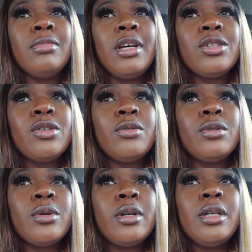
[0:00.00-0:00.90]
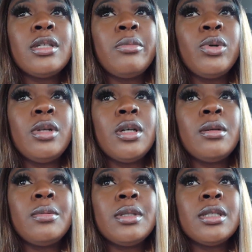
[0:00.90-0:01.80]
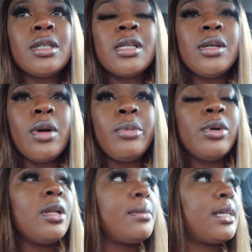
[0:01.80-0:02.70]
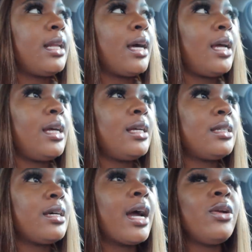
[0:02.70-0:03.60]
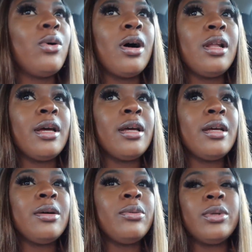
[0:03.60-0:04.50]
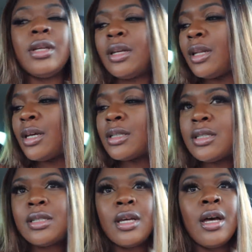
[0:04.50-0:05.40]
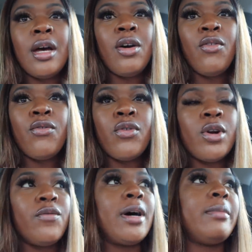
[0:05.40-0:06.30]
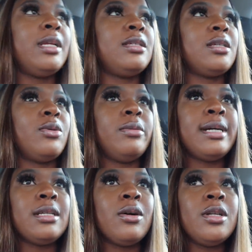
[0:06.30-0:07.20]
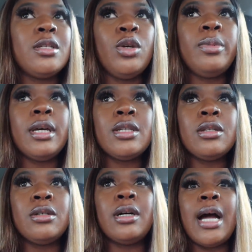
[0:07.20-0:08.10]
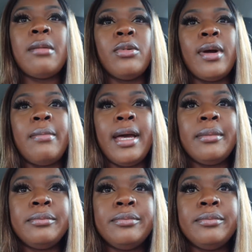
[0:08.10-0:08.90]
And Ter Terrell needs some pull-ups, because he wear pull-ups at night. So I gotta do all that within the next forty-five minutes. So we about to go to this U P S store. I'll be right back.